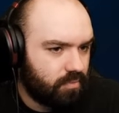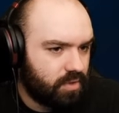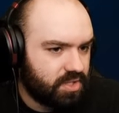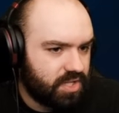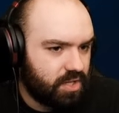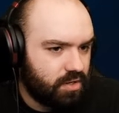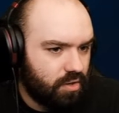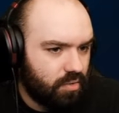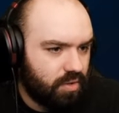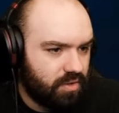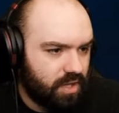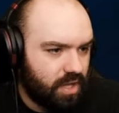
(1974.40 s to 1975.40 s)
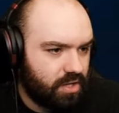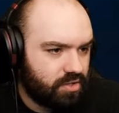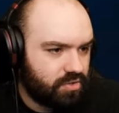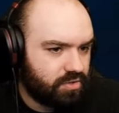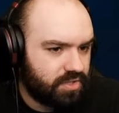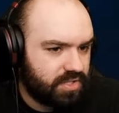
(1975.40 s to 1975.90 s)
Is there no other
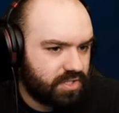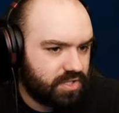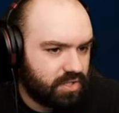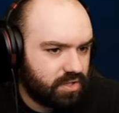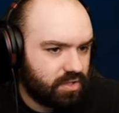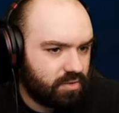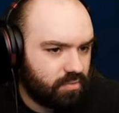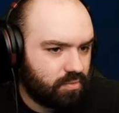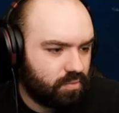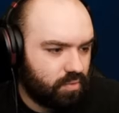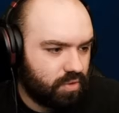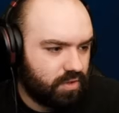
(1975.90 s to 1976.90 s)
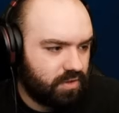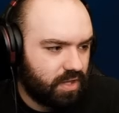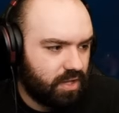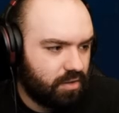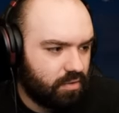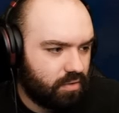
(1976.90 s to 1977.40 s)
entrance into the water
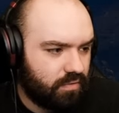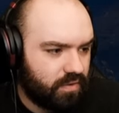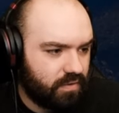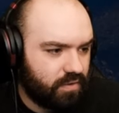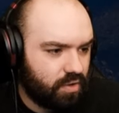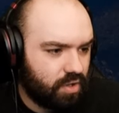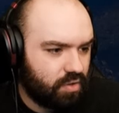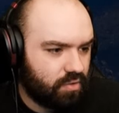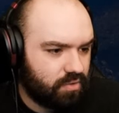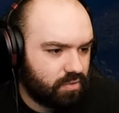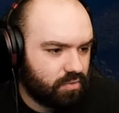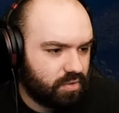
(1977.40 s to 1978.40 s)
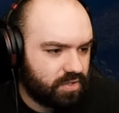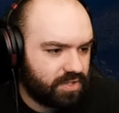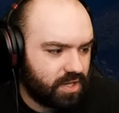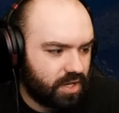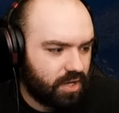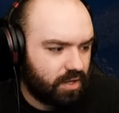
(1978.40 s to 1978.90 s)
thing, or have I got to go through this
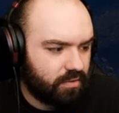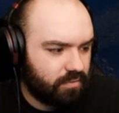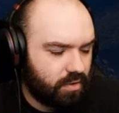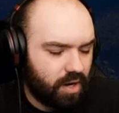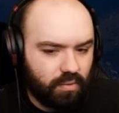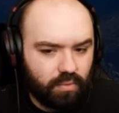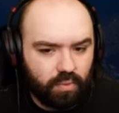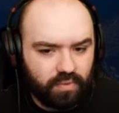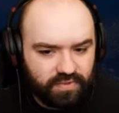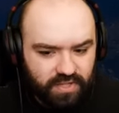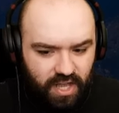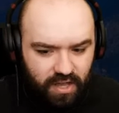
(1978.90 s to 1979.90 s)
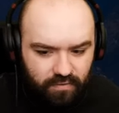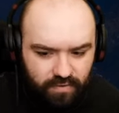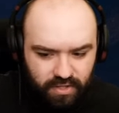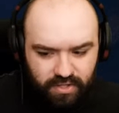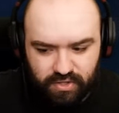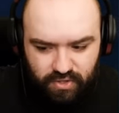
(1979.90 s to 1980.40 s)
guy? All right, well we've
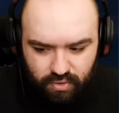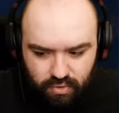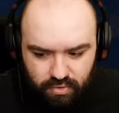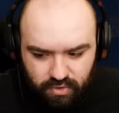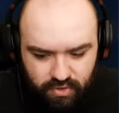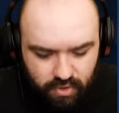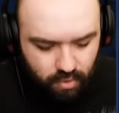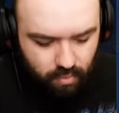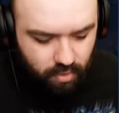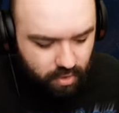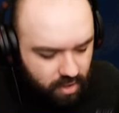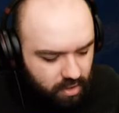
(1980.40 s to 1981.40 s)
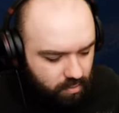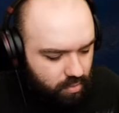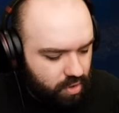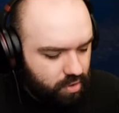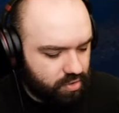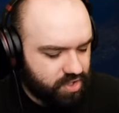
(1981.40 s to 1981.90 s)
saved. This is good. So we're in a we're
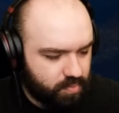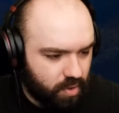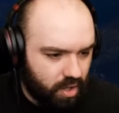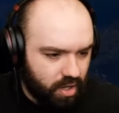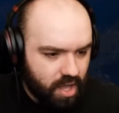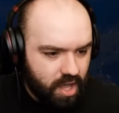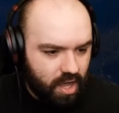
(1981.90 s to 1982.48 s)
in a good spot.